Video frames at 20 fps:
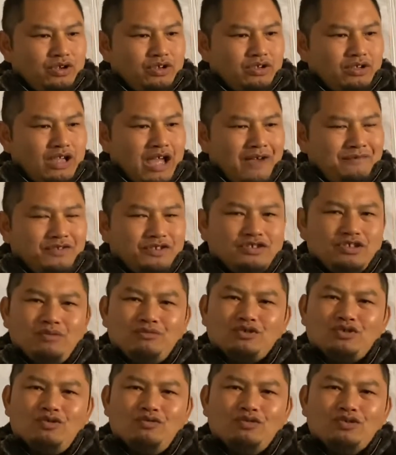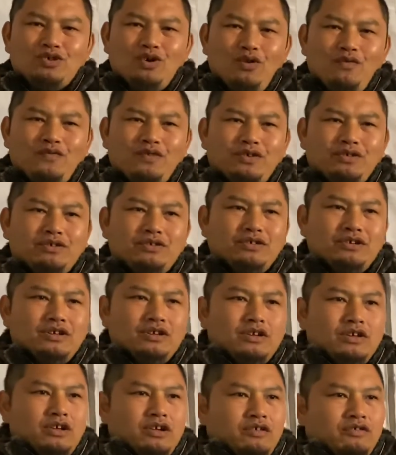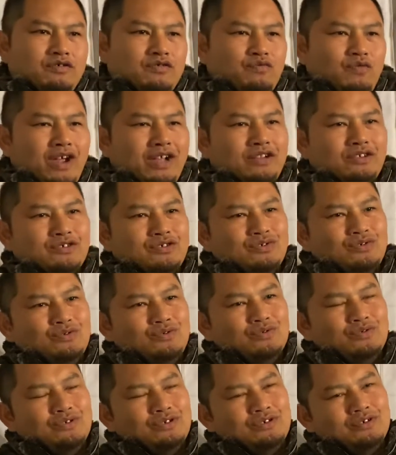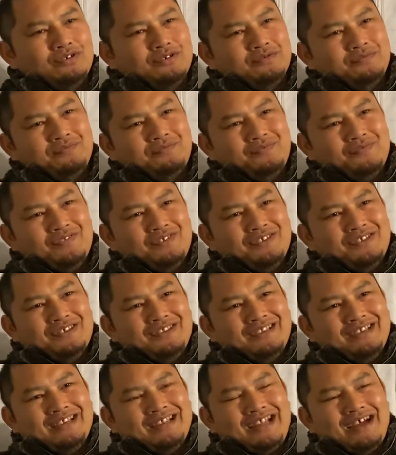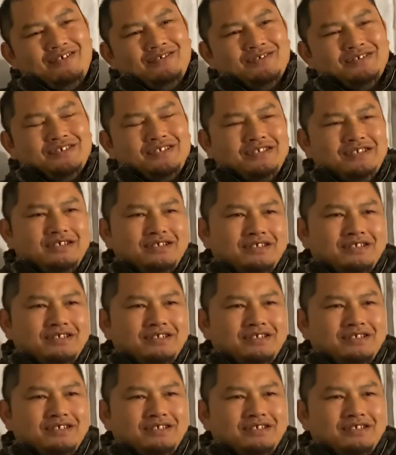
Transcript: after summer school was over, it was regular school, you know. And I was in